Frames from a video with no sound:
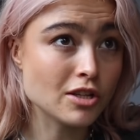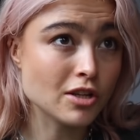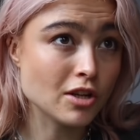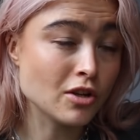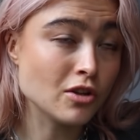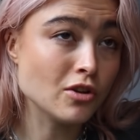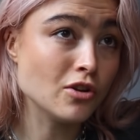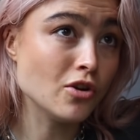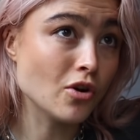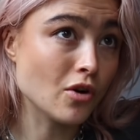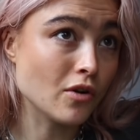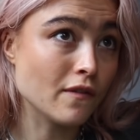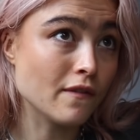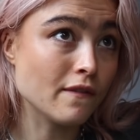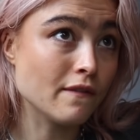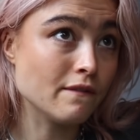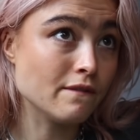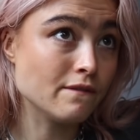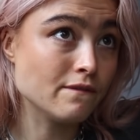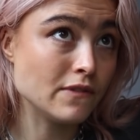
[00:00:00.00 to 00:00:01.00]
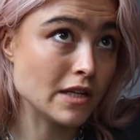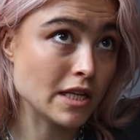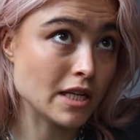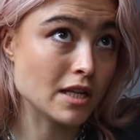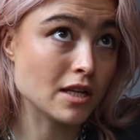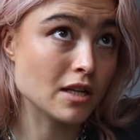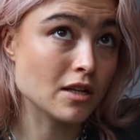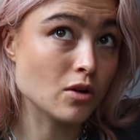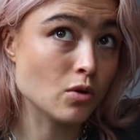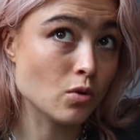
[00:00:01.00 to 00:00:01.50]
the
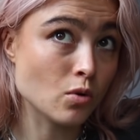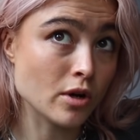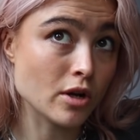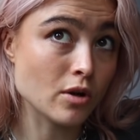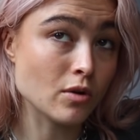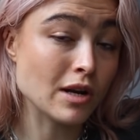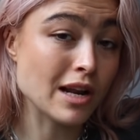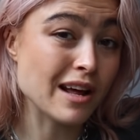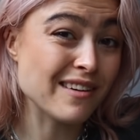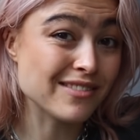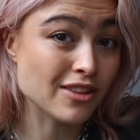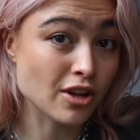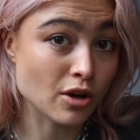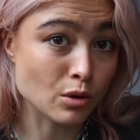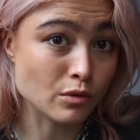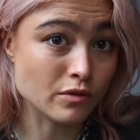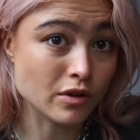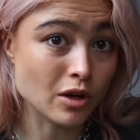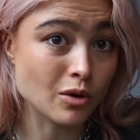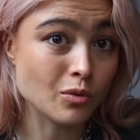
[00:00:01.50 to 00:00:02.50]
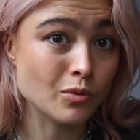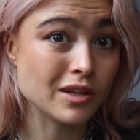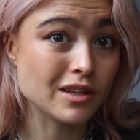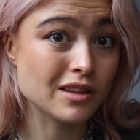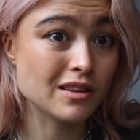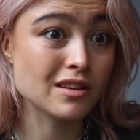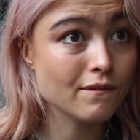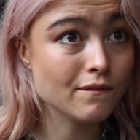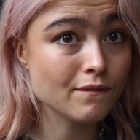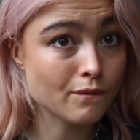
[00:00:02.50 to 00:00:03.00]
non-vegan oil left over with